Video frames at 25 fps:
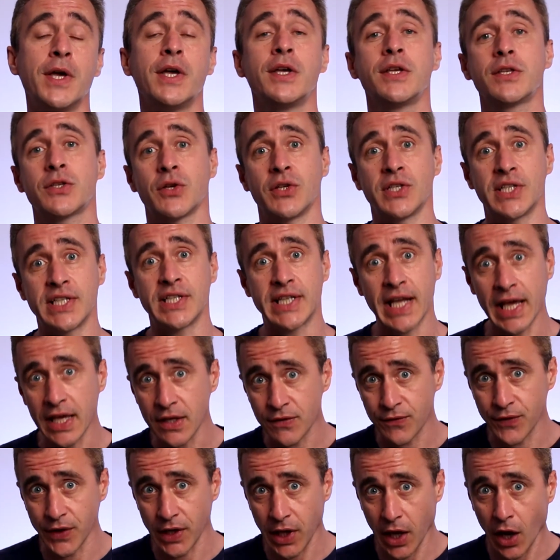So in today's
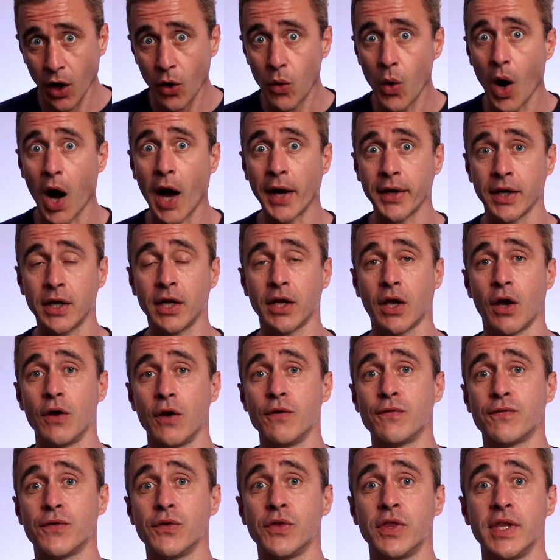video, I'm going to go
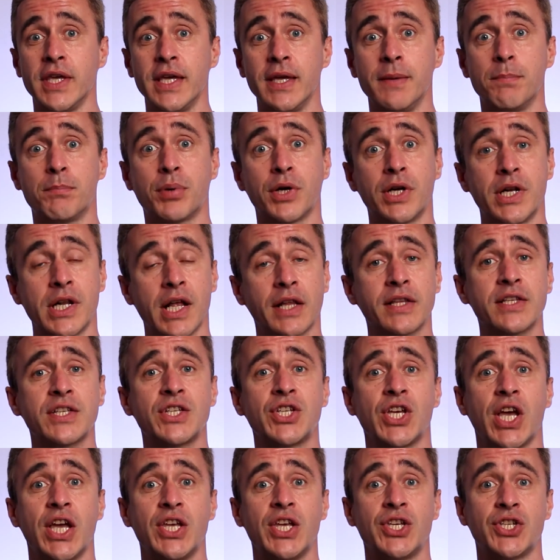through the
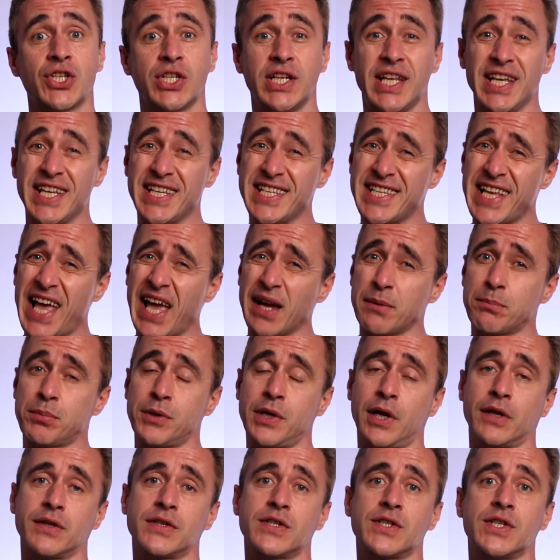pronunciation, the exact
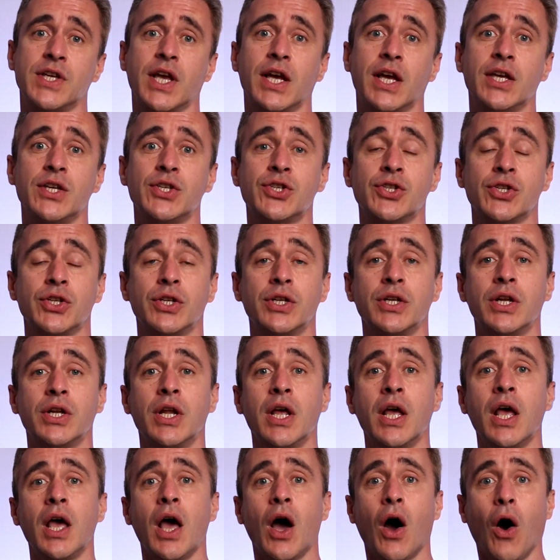pronunciation
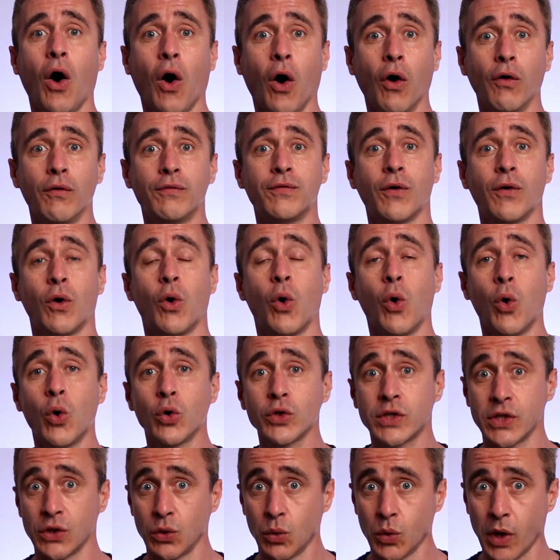of
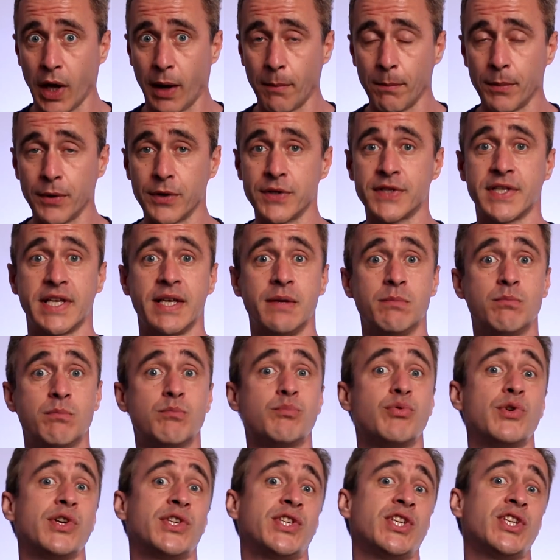ordinal numbers in
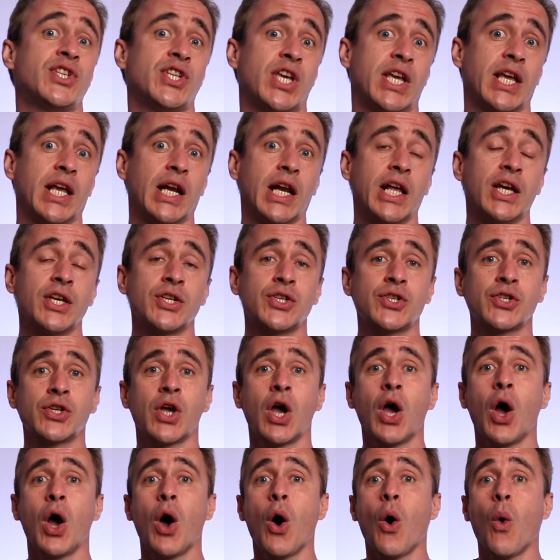British English.
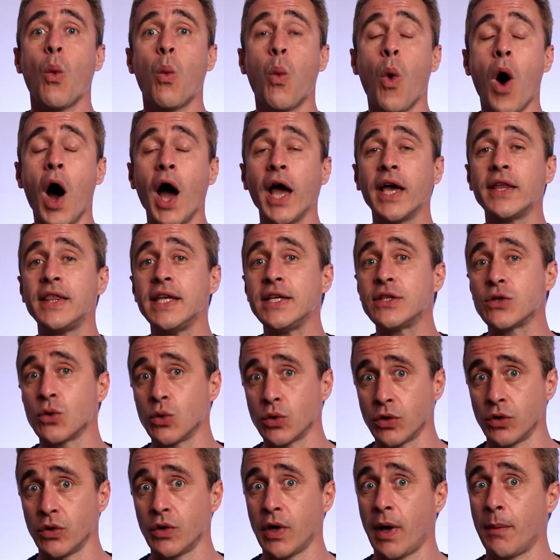Why are these
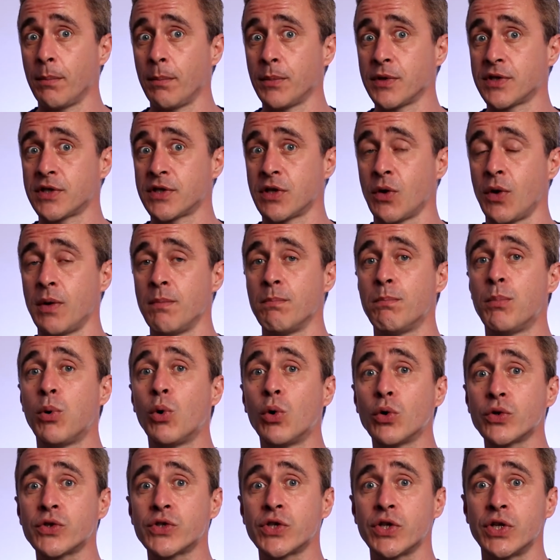ordinal numbers so
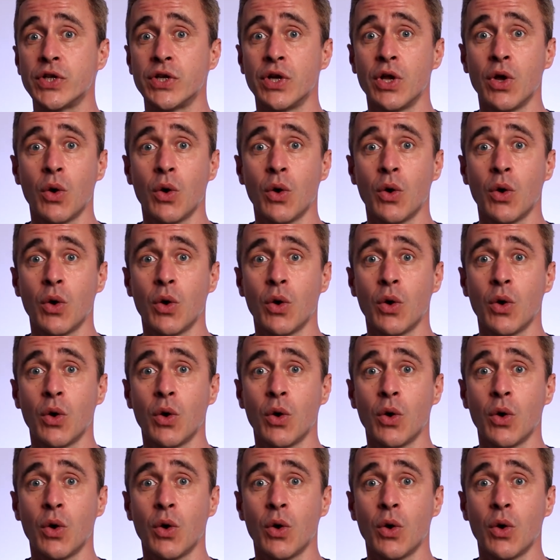important?